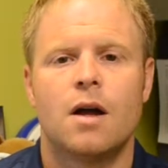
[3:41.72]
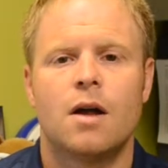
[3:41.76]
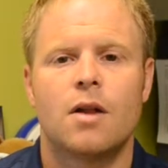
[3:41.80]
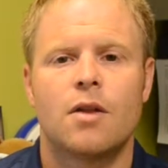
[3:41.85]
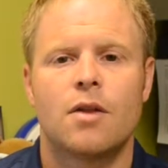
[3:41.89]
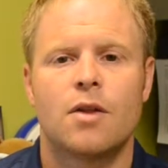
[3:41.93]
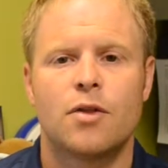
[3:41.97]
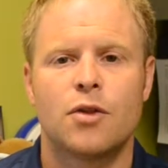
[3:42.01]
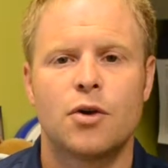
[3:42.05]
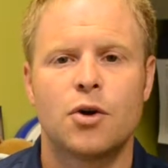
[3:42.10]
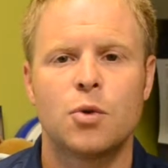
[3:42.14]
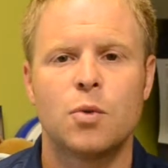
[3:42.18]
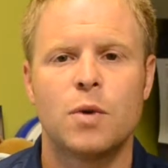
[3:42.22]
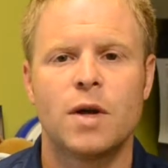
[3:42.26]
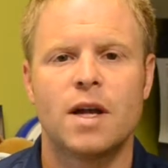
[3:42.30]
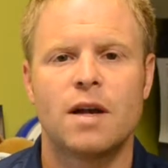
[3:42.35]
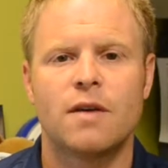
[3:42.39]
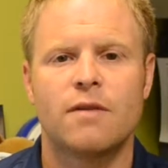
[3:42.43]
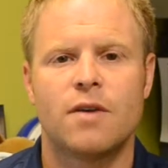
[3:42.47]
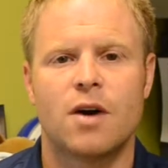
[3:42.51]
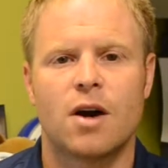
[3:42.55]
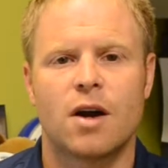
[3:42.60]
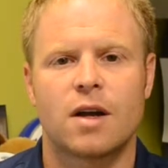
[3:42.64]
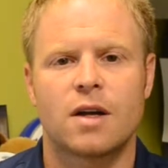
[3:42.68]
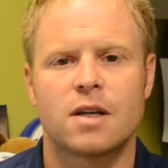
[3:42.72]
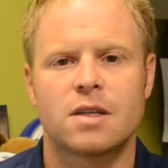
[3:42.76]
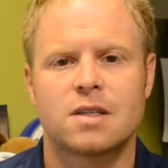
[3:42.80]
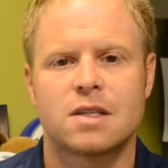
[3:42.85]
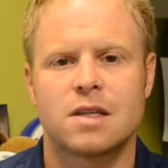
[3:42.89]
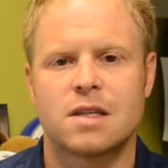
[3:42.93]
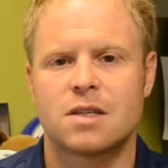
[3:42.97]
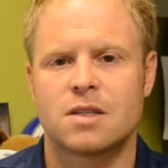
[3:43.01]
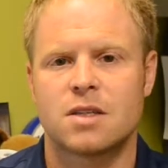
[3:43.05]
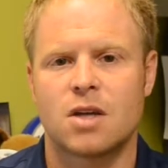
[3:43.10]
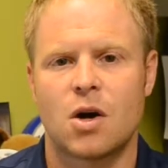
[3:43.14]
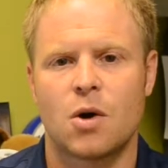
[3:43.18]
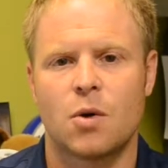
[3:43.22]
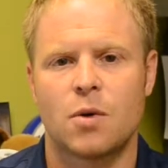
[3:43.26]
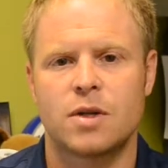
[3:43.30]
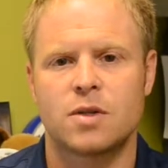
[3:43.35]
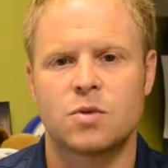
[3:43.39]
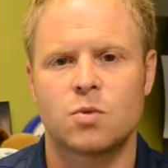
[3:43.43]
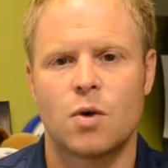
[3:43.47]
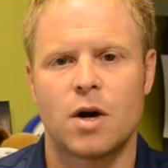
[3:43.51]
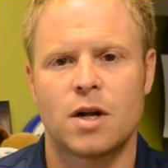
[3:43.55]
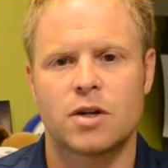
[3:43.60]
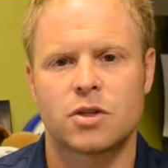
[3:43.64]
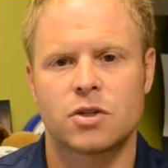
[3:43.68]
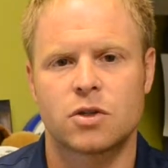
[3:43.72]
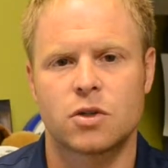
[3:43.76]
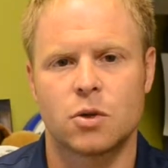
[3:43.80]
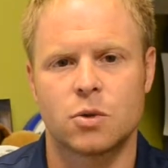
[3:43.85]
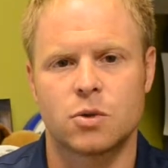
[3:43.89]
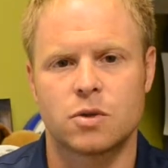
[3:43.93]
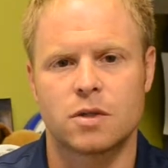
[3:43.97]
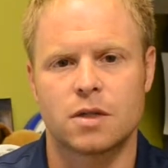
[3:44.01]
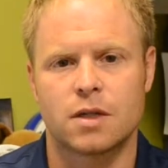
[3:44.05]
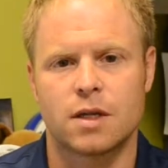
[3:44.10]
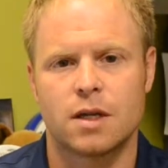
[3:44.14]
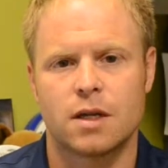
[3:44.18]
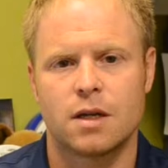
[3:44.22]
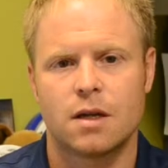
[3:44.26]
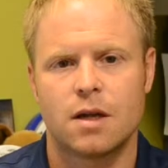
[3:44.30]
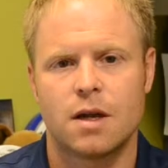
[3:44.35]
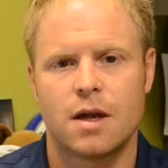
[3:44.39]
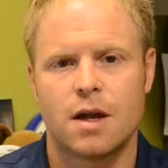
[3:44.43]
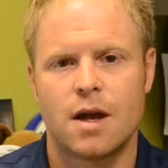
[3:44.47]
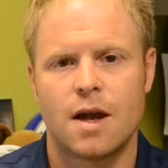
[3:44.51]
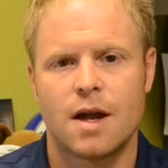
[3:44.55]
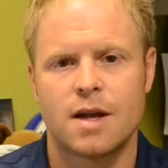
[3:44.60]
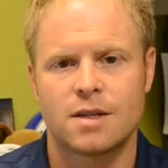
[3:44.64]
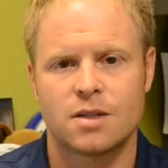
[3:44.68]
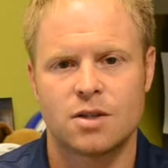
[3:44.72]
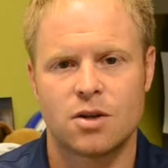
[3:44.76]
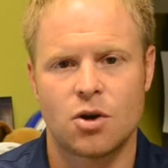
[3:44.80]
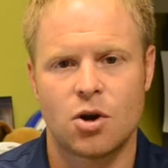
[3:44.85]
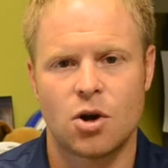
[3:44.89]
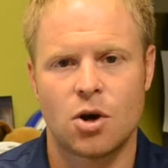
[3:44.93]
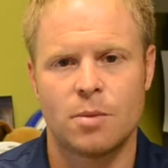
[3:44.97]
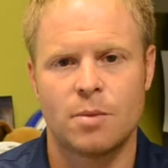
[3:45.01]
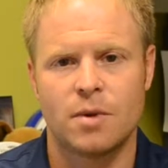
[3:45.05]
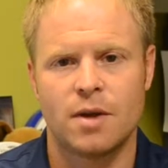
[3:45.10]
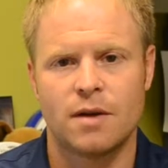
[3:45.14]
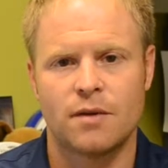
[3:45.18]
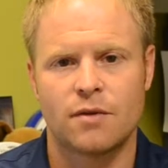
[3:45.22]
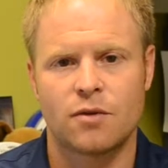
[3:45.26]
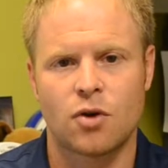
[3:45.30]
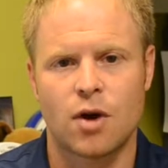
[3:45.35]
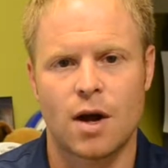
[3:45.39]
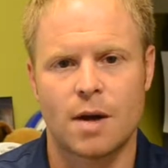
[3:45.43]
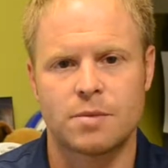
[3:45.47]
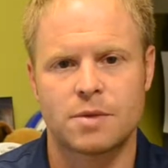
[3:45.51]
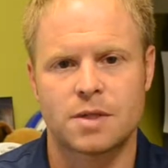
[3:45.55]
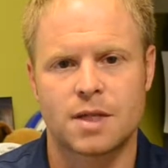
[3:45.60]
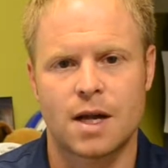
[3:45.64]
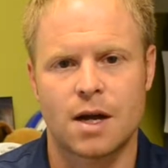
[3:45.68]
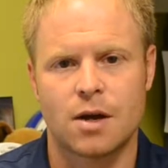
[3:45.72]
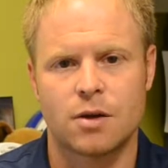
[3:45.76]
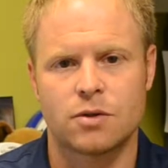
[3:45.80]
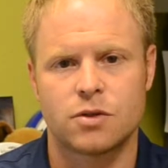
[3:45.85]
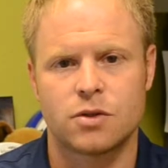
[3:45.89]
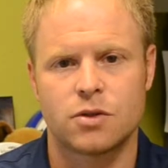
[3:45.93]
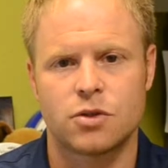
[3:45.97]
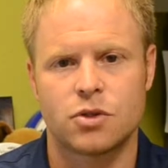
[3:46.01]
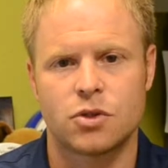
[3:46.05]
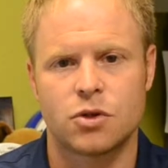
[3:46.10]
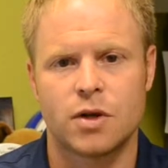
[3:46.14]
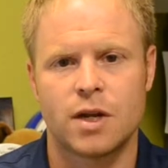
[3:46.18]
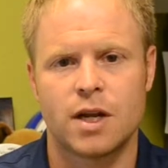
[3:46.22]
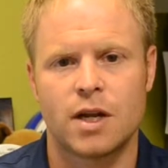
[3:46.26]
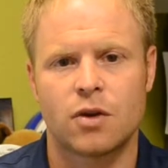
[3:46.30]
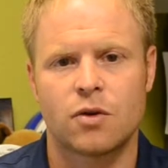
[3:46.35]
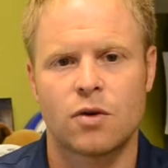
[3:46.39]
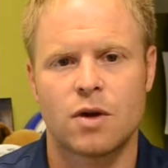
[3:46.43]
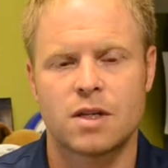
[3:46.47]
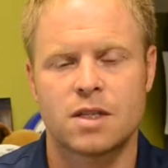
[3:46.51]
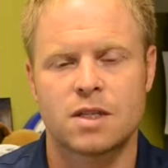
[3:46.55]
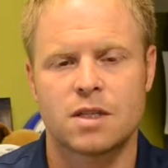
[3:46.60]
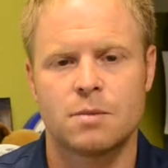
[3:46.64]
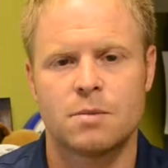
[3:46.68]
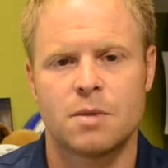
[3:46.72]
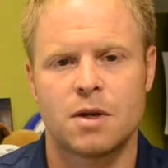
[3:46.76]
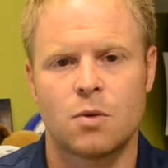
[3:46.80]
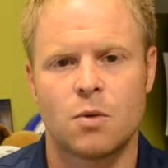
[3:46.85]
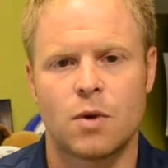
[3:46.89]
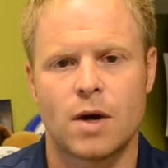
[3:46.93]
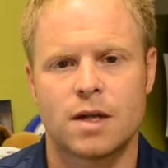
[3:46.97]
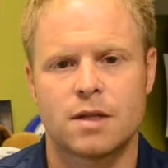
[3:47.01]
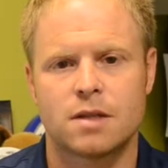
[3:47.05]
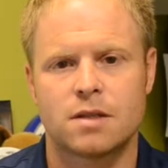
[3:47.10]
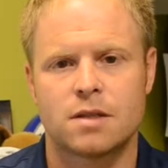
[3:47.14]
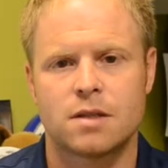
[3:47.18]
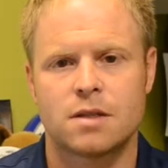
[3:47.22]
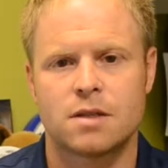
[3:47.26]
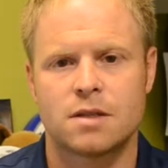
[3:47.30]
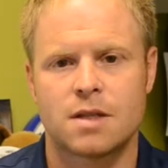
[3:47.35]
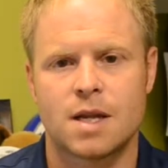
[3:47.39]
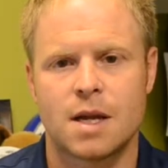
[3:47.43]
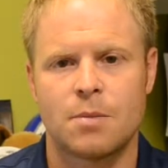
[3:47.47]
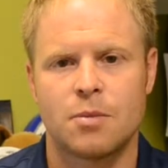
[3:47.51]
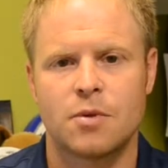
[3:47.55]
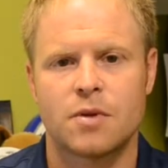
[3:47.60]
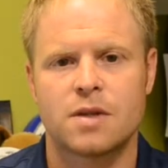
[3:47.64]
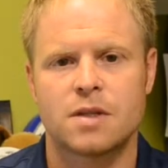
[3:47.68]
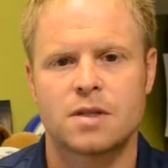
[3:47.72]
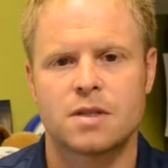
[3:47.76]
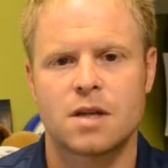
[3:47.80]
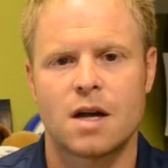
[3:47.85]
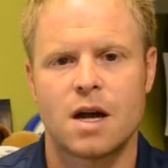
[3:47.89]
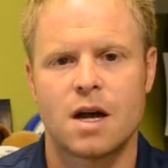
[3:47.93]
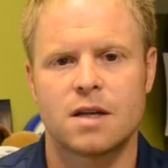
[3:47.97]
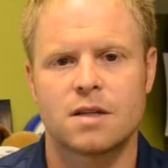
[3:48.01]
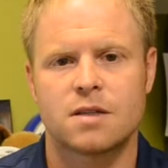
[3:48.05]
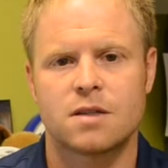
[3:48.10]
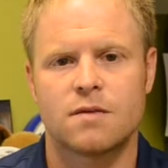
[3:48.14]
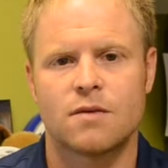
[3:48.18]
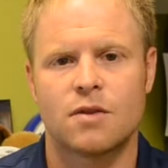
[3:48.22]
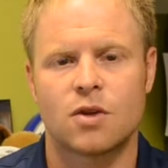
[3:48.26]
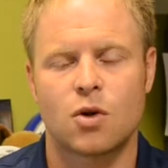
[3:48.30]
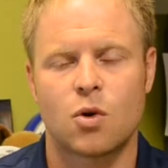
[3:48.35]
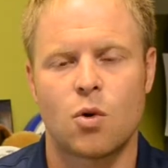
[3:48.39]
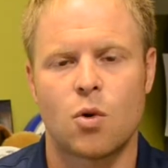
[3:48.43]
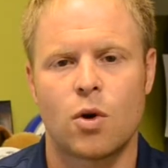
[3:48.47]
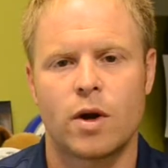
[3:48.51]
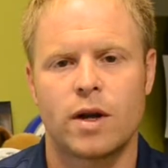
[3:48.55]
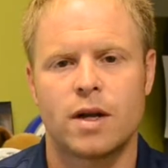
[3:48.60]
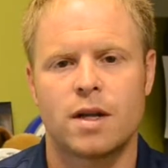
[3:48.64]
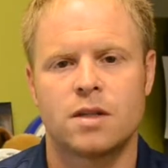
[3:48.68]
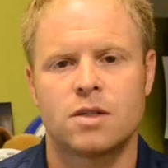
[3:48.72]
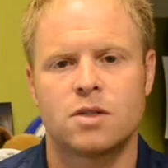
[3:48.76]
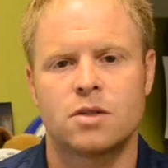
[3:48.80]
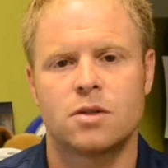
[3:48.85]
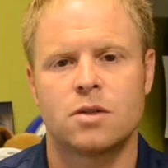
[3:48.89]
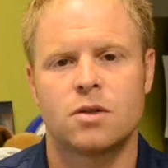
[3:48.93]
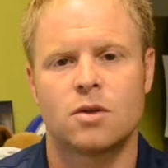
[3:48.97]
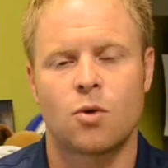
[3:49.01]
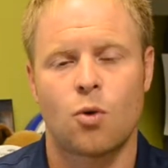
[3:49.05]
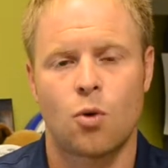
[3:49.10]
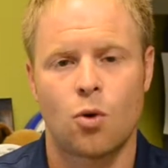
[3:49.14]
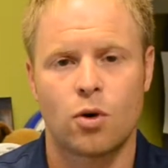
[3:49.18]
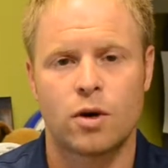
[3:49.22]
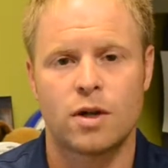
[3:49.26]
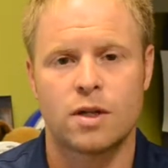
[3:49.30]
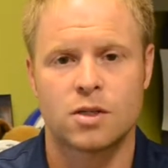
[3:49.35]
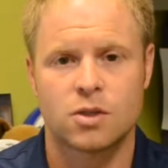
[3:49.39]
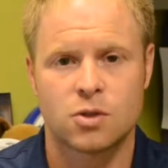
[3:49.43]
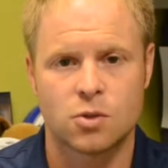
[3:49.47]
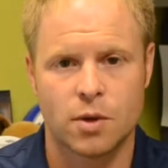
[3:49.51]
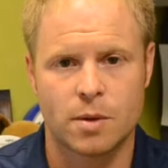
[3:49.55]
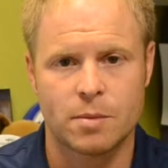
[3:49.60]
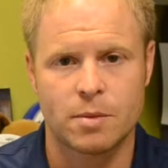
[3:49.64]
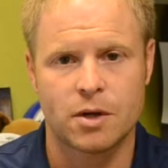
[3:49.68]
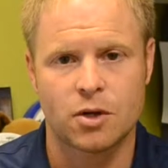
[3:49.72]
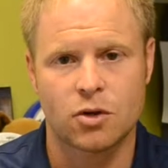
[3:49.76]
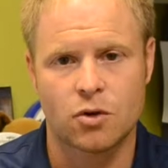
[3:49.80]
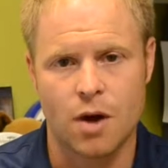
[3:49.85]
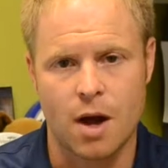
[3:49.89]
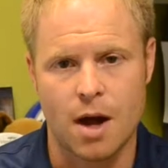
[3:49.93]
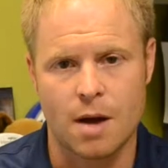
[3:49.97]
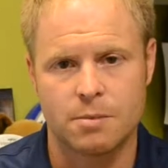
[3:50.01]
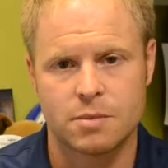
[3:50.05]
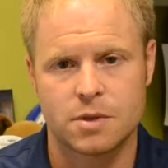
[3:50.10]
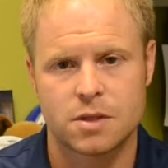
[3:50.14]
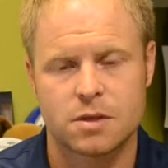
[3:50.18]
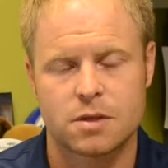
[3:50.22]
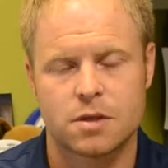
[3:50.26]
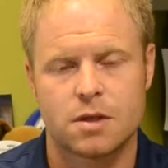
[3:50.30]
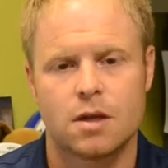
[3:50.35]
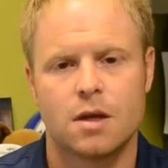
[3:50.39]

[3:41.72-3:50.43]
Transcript: The third week of August is always watched closely, as an army of crop scouts journey across the Midwest to sample the size of the corn and soybean crops.